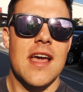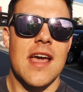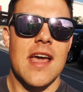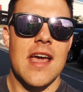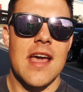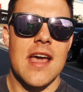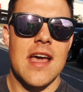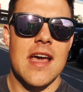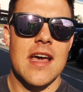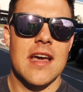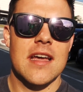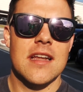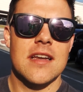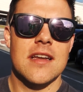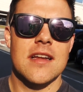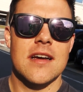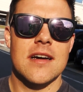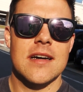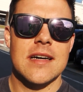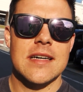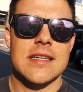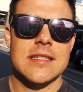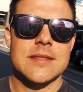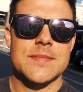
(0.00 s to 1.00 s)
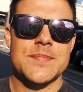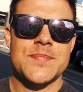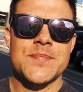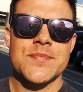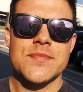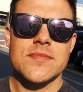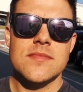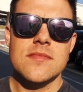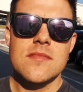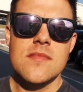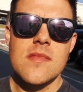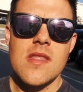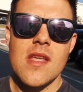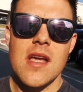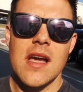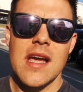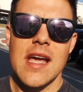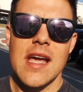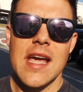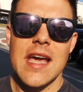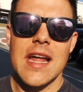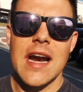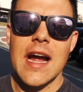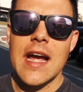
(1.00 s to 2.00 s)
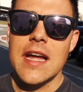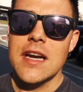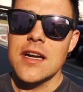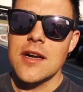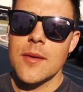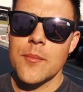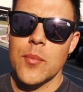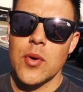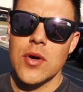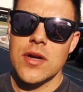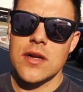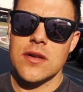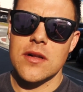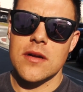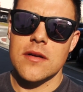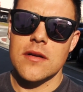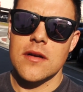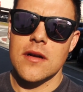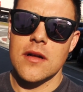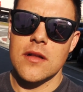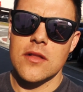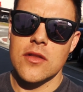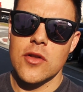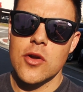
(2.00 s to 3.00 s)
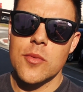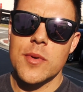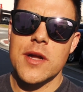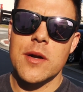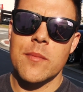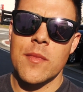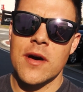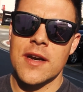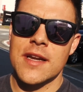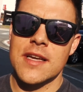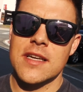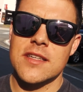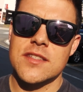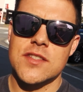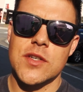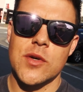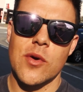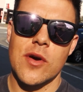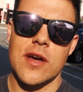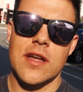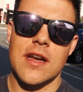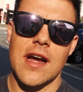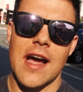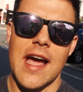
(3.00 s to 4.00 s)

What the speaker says: And I ended up putting a little bit of money into it.